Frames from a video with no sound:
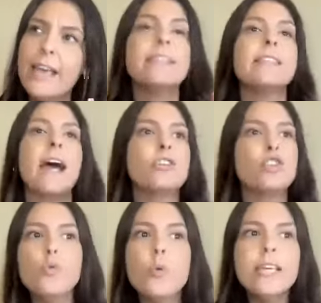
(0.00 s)
Is that
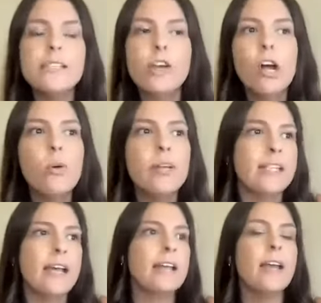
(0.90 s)
two weeks ago? Is
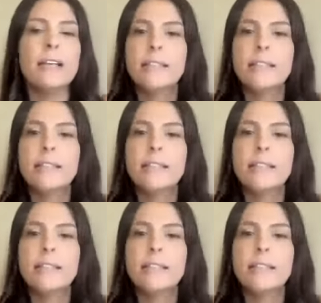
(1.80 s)
that